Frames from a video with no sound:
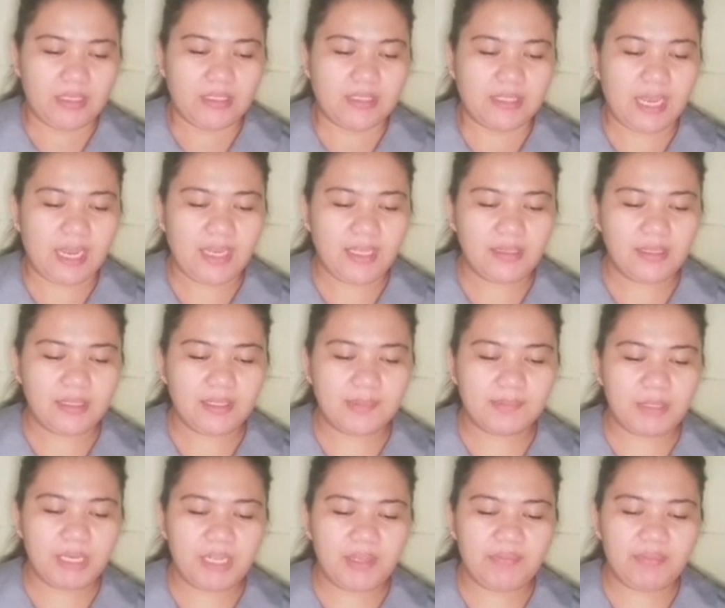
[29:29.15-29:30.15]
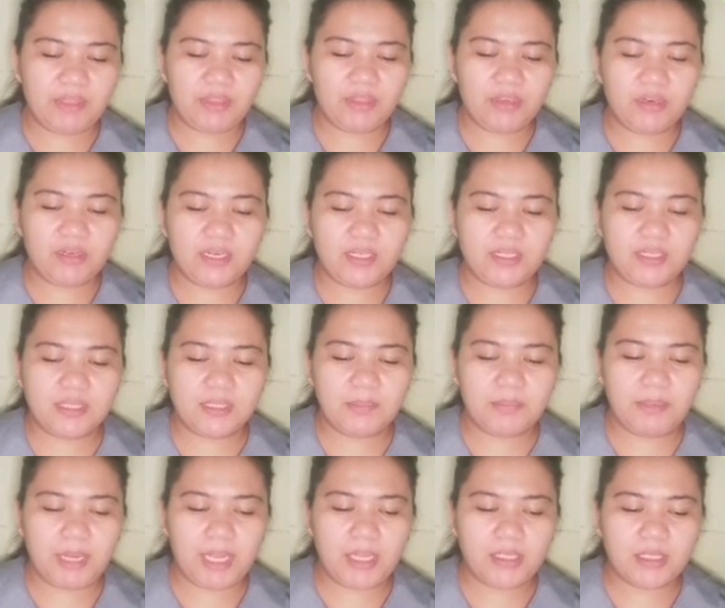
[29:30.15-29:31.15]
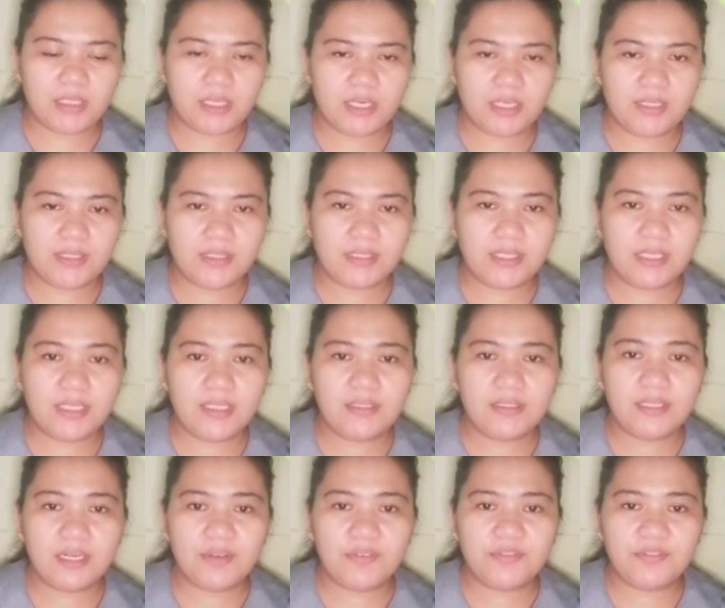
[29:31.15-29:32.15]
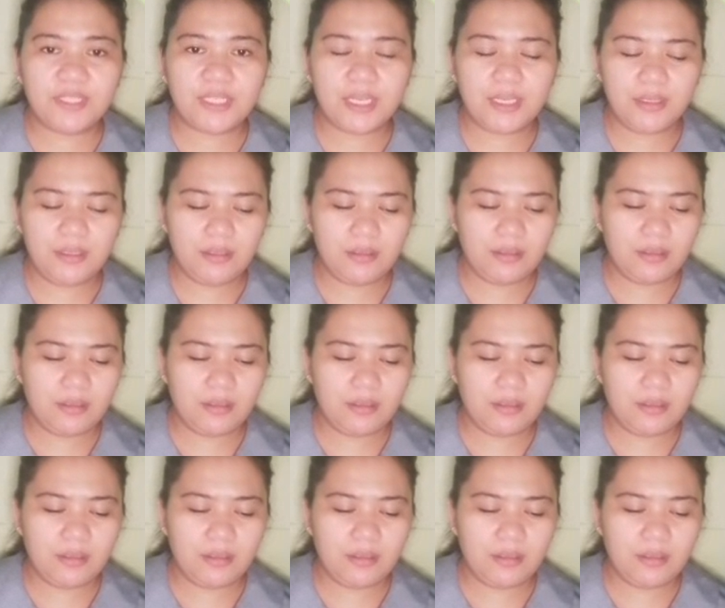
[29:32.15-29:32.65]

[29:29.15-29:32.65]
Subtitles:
Scientists believe that the crustal plates are still drifting.